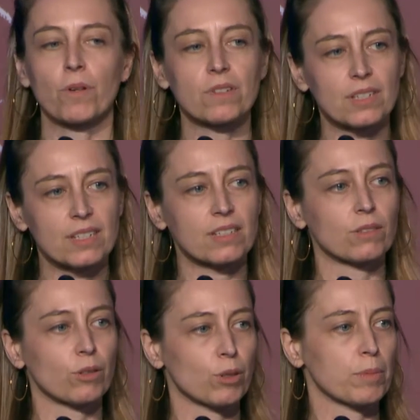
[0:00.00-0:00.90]
Mostly
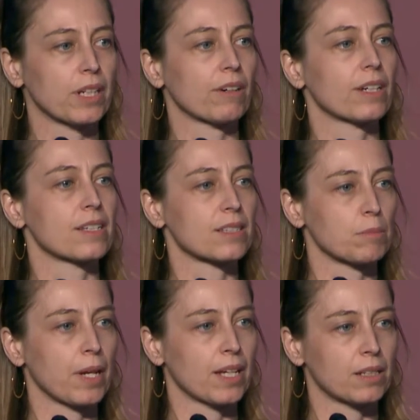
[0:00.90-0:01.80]
still urban areas
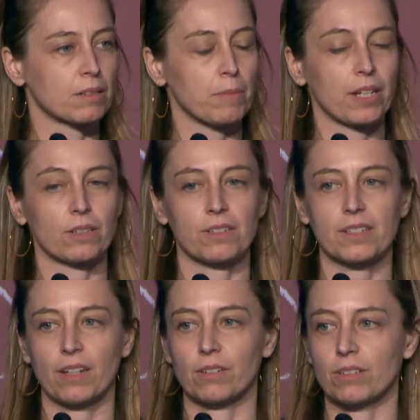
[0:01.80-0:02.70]
and main medical
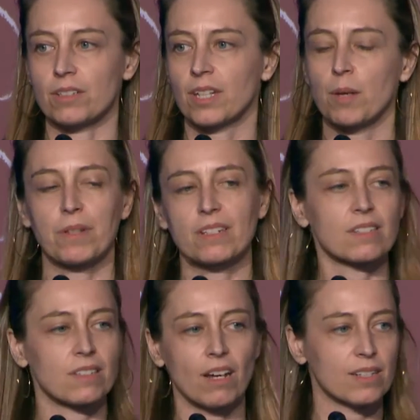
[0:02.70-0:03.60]
centers, but this
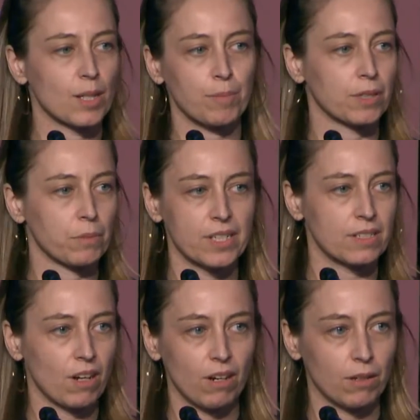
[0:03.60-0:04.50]
is not something we
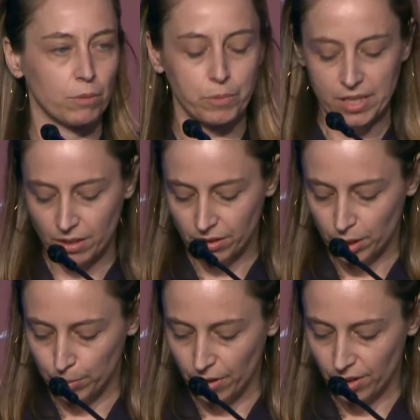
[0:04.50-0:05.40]
saw when we
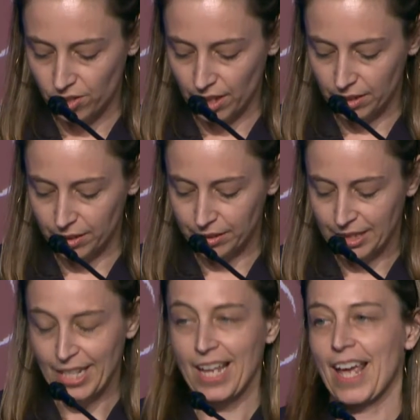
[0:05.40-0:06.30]
started the project.
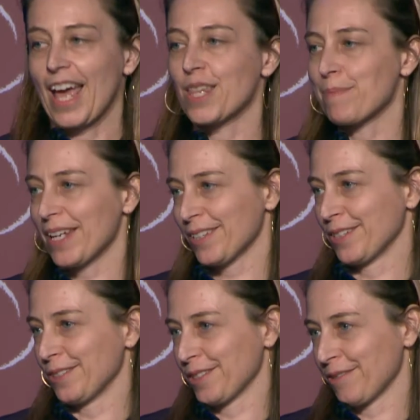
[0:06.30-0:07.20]
And the best
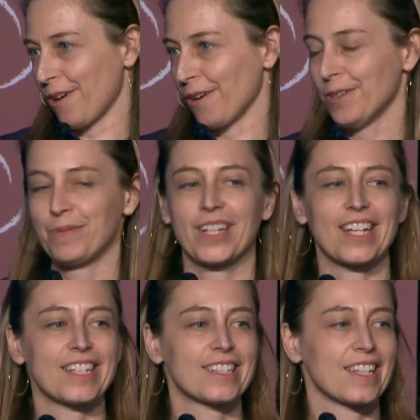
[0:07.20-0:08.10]
news of all
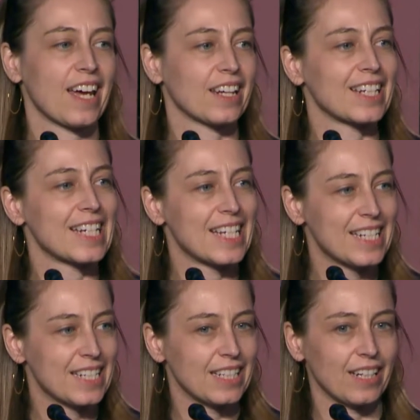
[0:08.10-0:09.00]
is that in
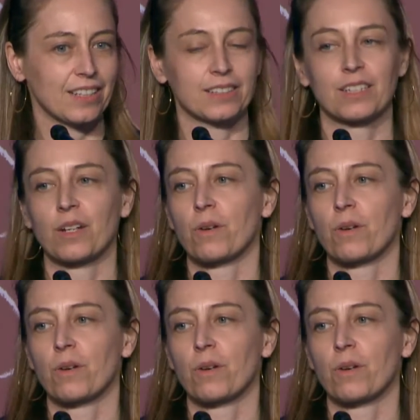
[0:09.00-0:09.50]
India,